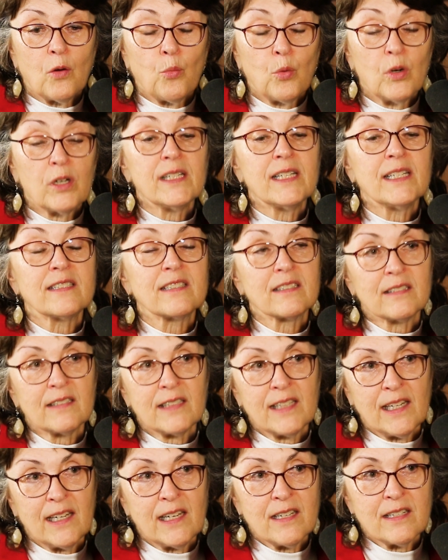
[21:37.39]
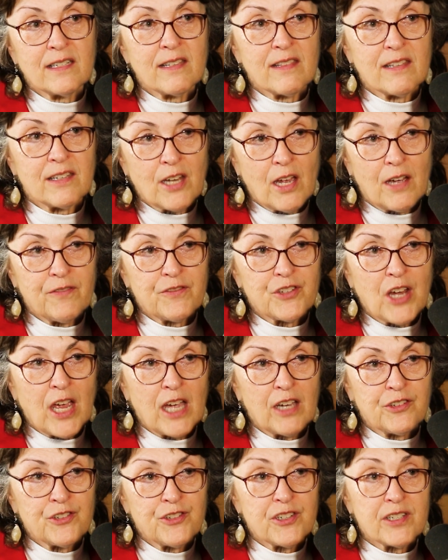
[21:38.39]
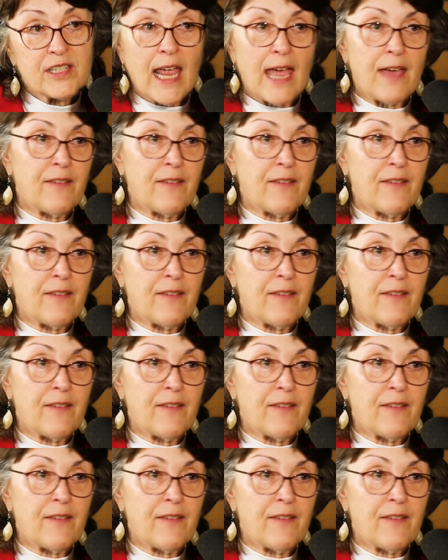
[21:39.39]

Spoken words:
Willing to lean into the tough challenges,